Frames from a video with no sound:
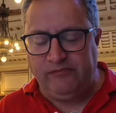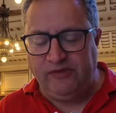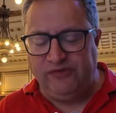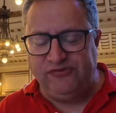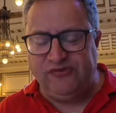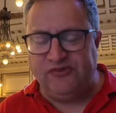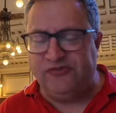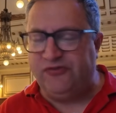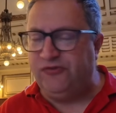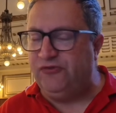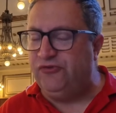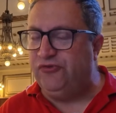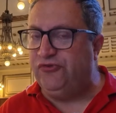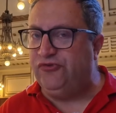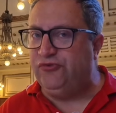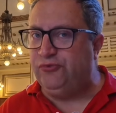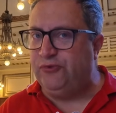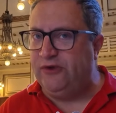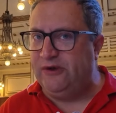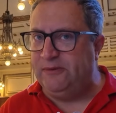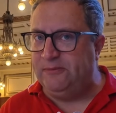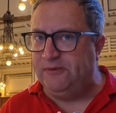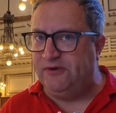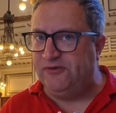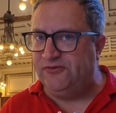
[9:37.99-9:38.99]
This isn't
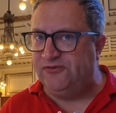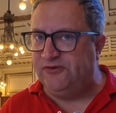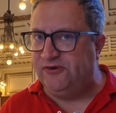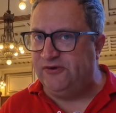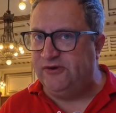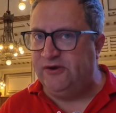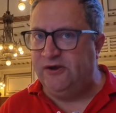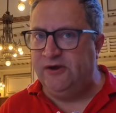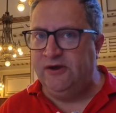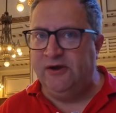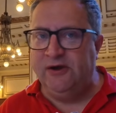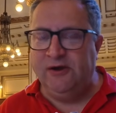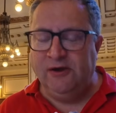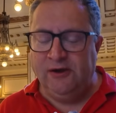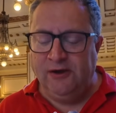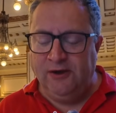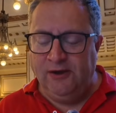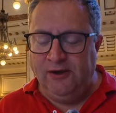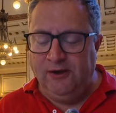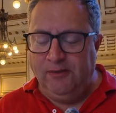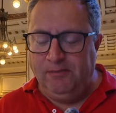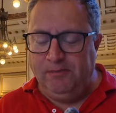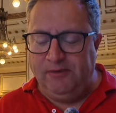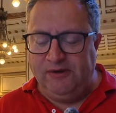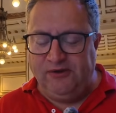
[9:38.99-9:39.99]
sweet mustard,
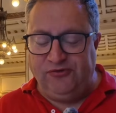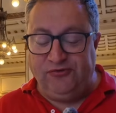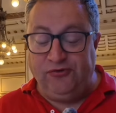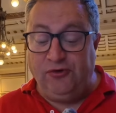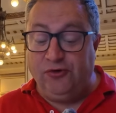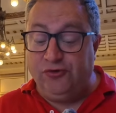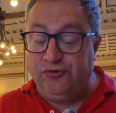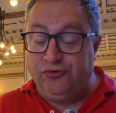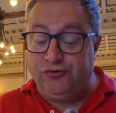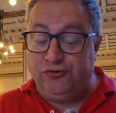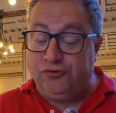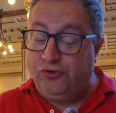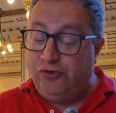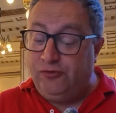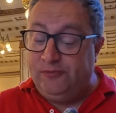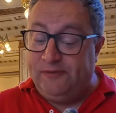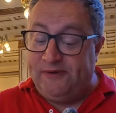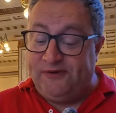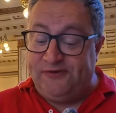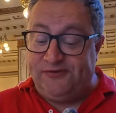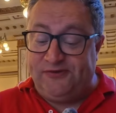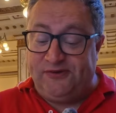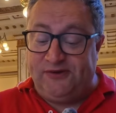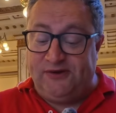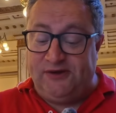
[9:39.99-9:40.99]
but it's not strong
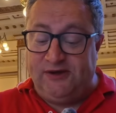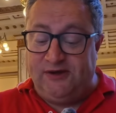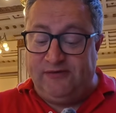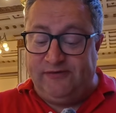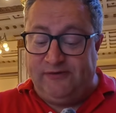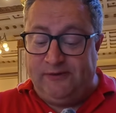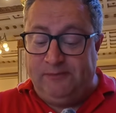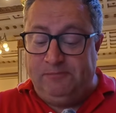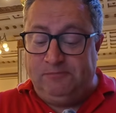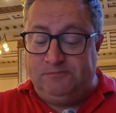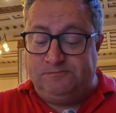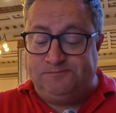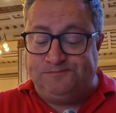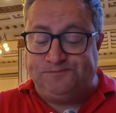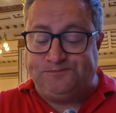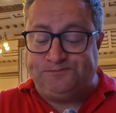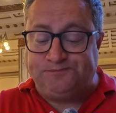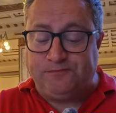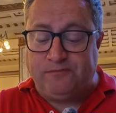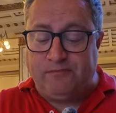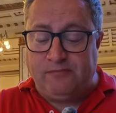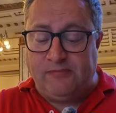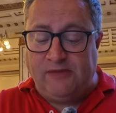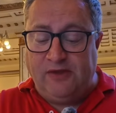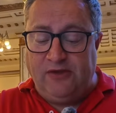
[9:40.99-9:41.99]
mustard either.
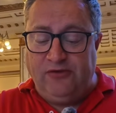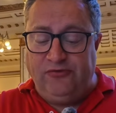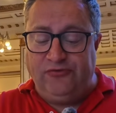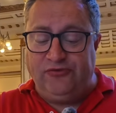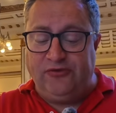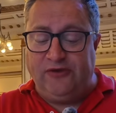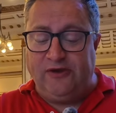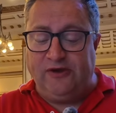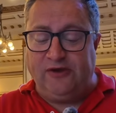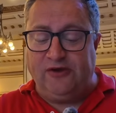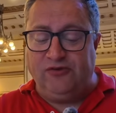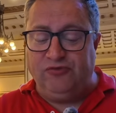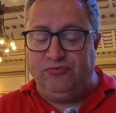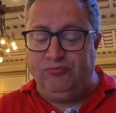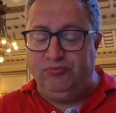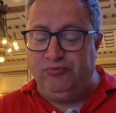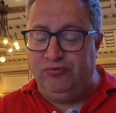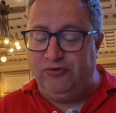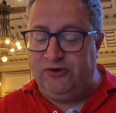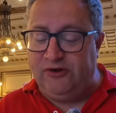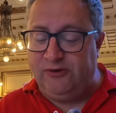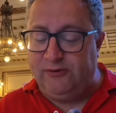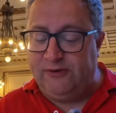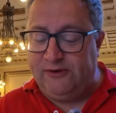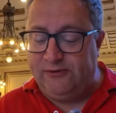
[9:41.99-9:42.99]
So it goes
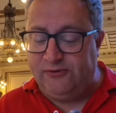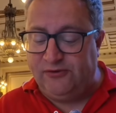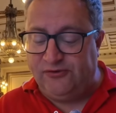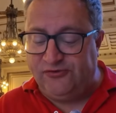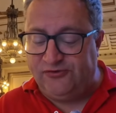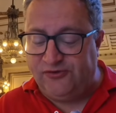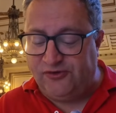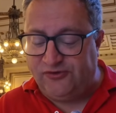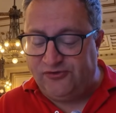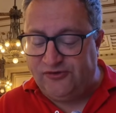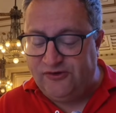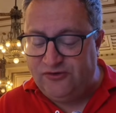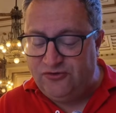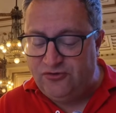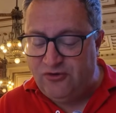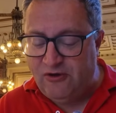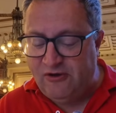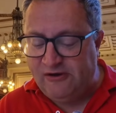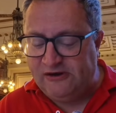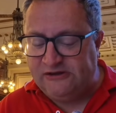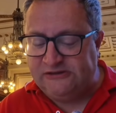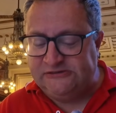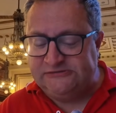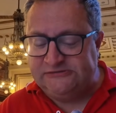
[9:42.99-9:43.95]
pretty well with the sausage.